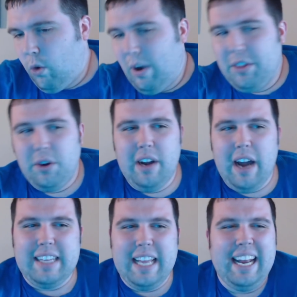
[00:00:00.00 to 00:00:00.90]
whether or
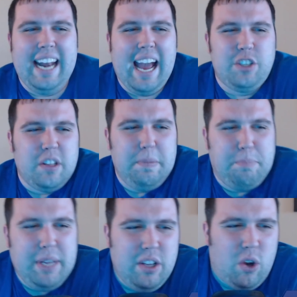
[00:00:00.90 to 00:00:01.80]
not they can actually
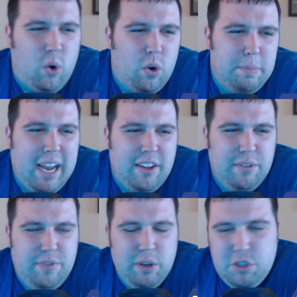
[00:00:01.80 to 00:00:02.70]
be the quarterback of
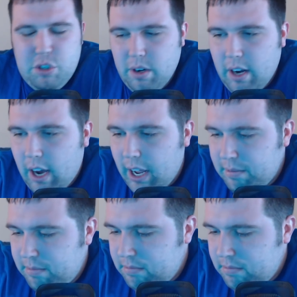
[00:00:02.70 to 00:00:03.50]
the future or not.